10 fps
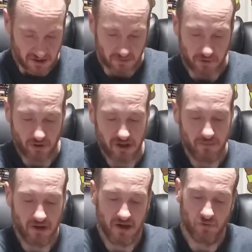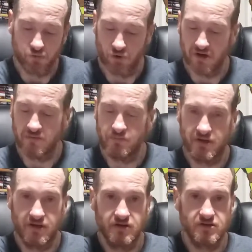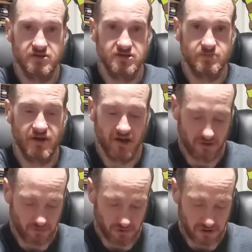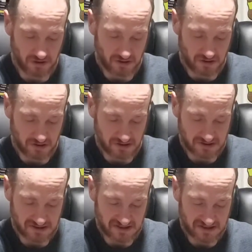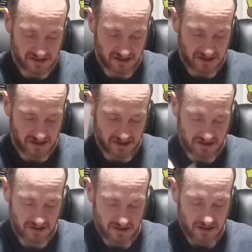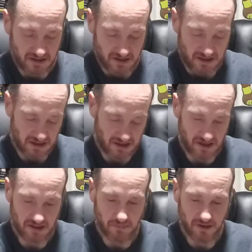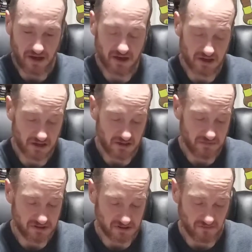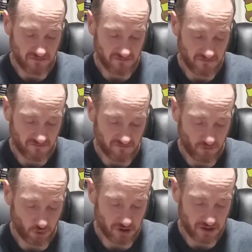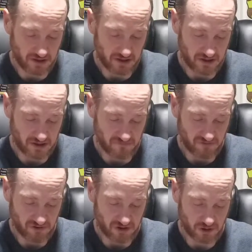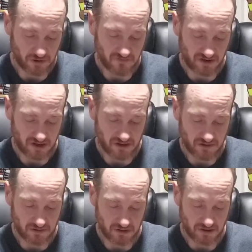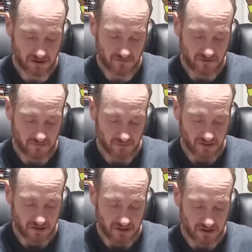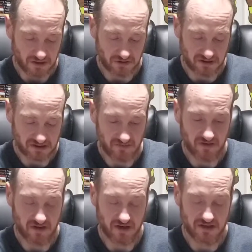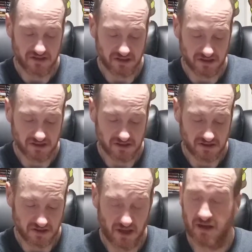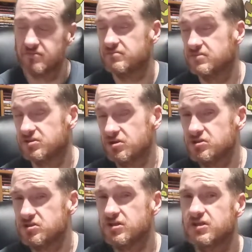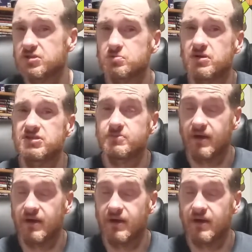the Pokemon Wooden Pin, because it's made out of wood, $6.99. And the Mad Libs, $4.99 for a total value of $37.96. Now, usually this runs